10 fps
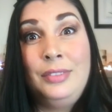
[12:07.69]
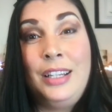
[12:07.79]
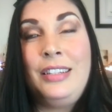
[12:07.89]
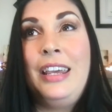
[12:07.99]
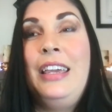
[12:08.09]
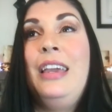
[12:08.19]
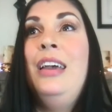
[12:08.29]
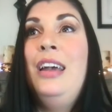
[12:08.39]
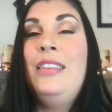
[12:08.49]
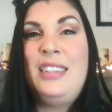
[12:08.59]
It's
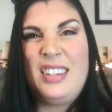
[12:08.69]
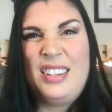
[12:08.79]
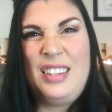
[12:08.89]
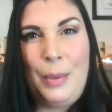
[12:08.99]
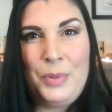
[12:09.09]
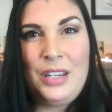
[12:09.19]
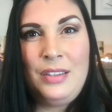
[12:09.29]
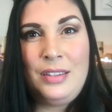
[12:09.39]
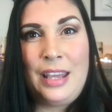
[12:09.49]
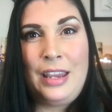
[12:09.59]
like this
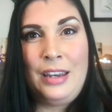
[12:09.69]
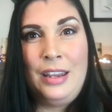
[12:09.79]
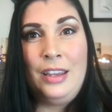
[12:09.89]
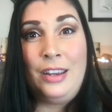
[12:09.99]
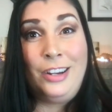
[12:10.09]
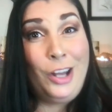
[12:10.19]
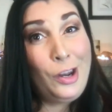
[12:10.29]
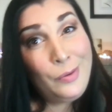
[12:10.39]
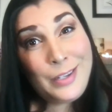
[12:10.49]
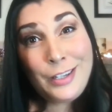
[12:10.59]
acceptance that you're not
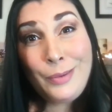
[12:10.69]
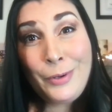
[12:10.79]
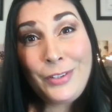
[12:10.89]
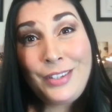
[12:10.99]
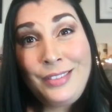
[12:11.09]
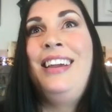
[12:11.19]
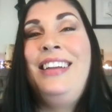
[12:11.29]
always a good person.